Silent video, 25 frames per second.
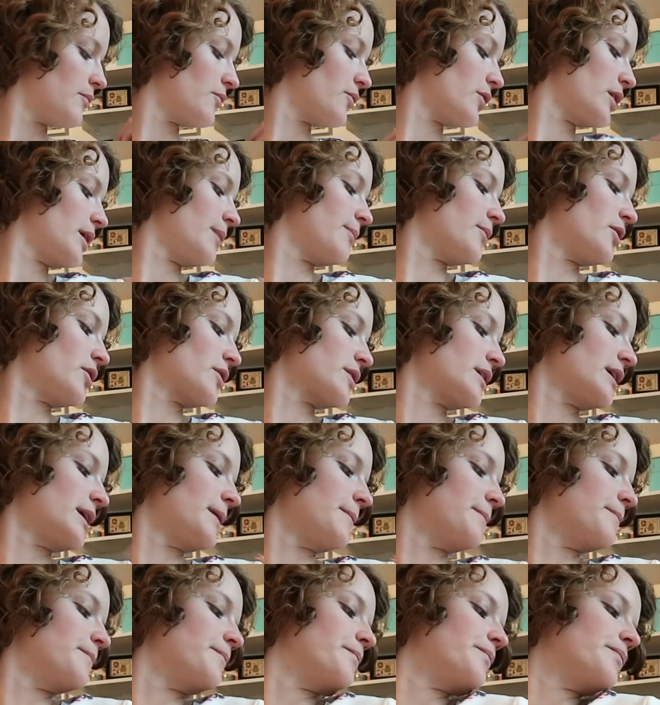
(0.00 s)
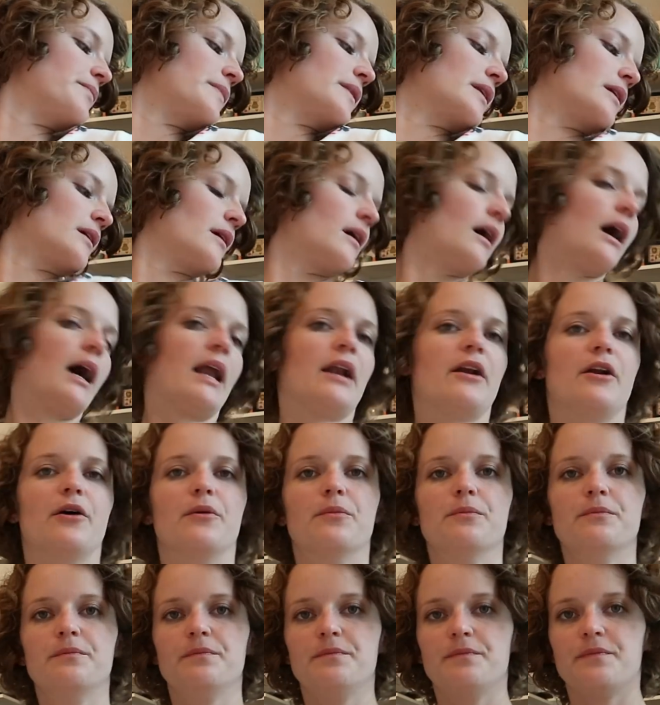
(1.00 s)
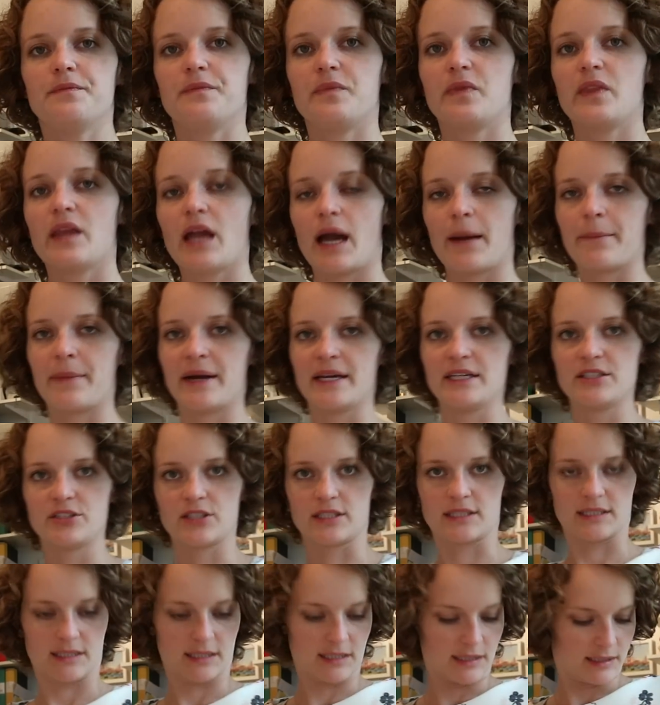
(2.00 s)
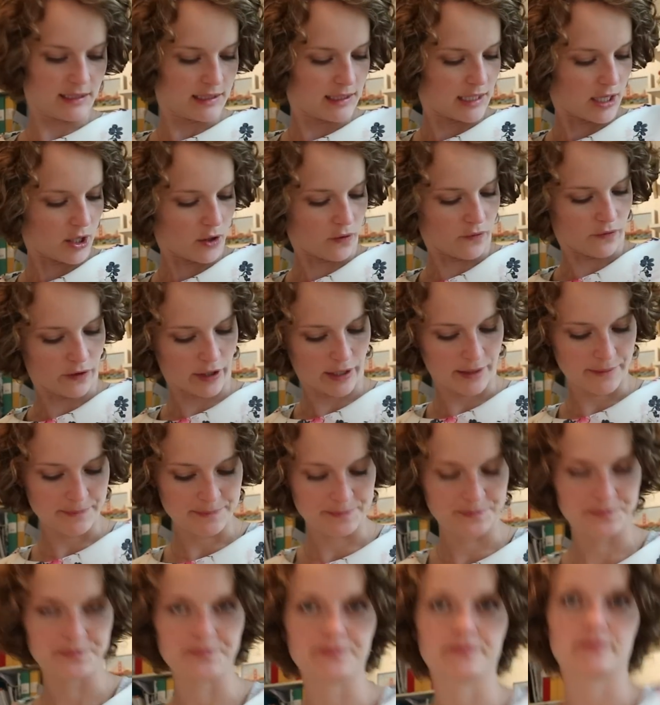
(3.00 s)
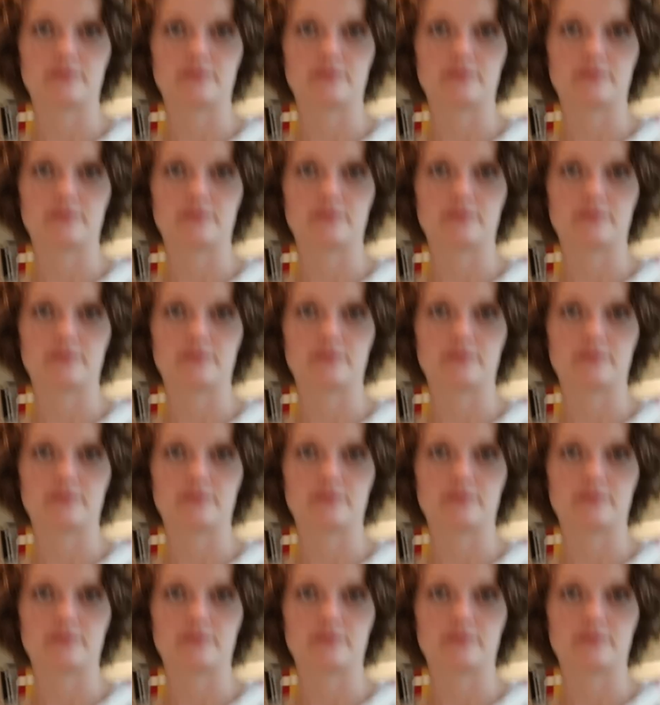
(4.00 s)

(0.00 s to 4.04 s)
pretty bulky. I don't know, I might just get over it.